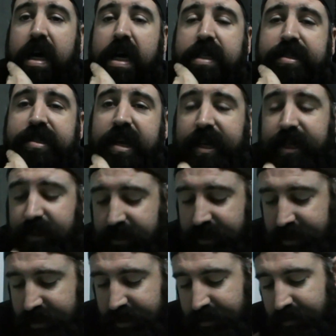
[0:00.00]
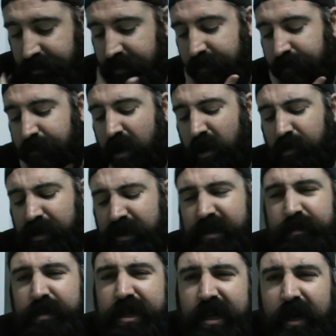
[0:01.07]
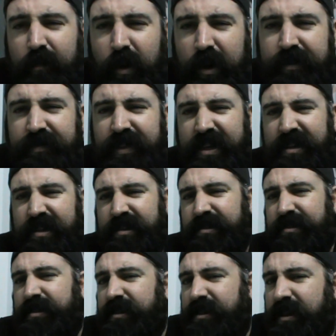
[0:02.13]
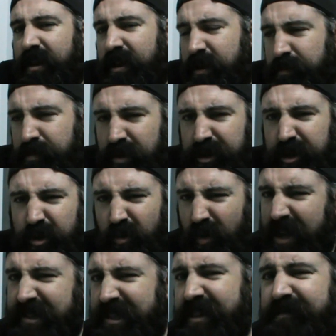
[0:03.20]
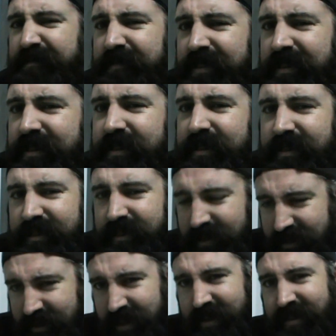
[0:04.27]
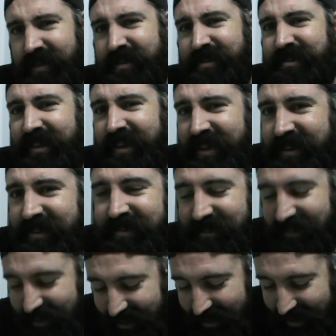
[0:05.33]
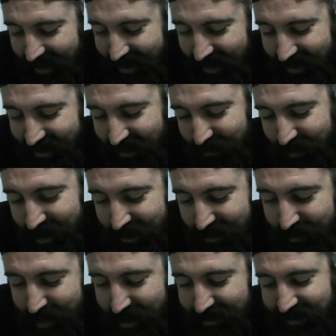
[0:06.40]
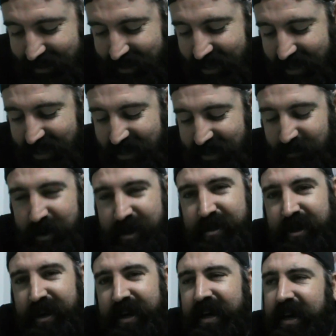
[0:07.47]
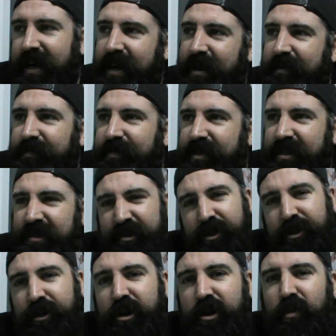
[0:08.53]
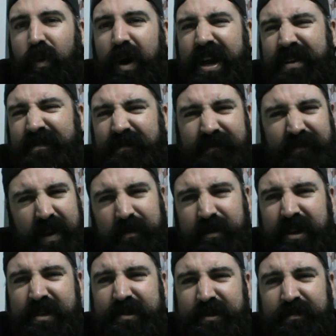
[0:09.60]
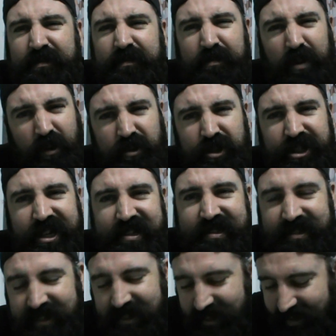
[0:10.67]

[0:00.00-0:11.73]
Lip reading: Secondly, Melbourne has become one of these progressive cities that we hear about today with this third wave feminism bullshit.